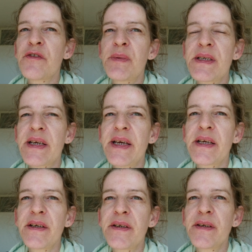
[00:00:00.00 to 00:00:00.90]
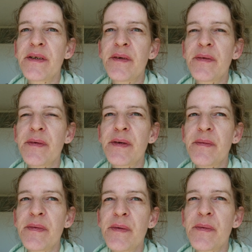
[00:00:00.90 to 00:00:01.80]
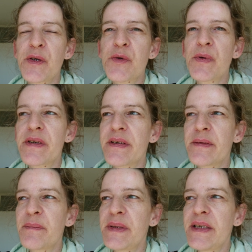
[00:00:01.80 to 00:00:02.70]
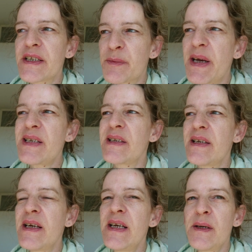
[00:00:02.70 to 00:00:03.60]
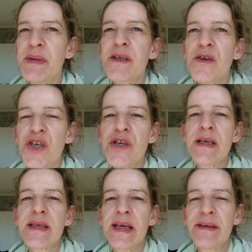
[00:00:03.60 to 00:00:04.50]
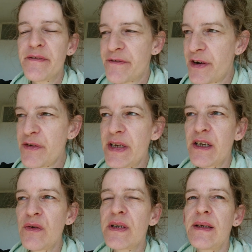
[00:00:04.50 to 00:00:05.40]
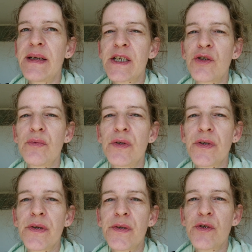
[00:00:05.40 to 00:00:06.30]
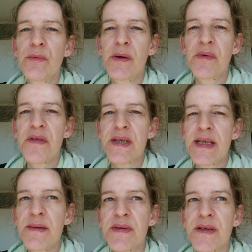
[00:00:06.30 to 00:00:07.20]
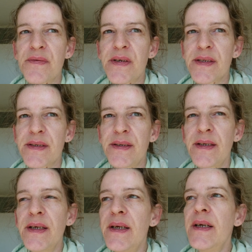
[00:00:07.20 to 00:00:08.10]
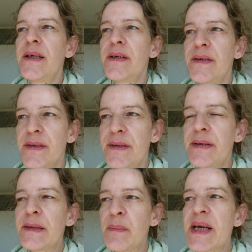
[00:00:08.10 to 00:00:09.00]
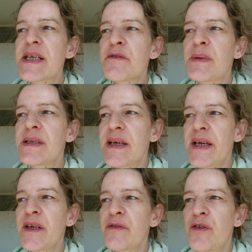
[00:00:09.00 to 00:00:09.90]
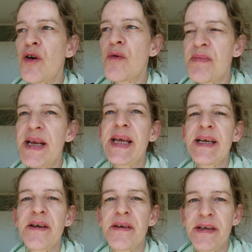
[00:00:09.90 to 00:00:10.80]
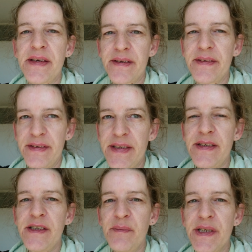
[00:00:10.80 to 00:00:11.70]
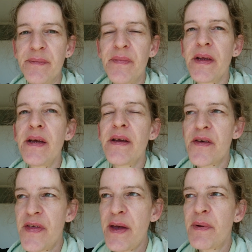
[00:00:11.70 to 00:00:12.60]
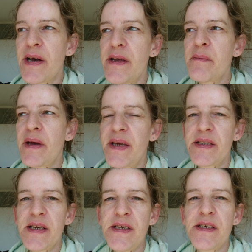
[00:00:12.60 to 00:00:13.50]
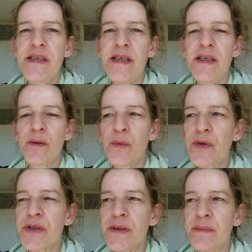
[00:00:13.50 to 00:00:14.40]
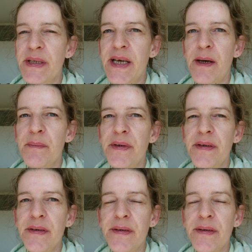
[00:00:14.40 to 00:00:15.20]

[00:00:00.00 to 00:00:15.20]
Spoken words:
have been taken, which would be spicy, because she is a very look-alike to my brother's Lebensgefährtin, might have been taken for playing indeed me. Thereby, my identity would become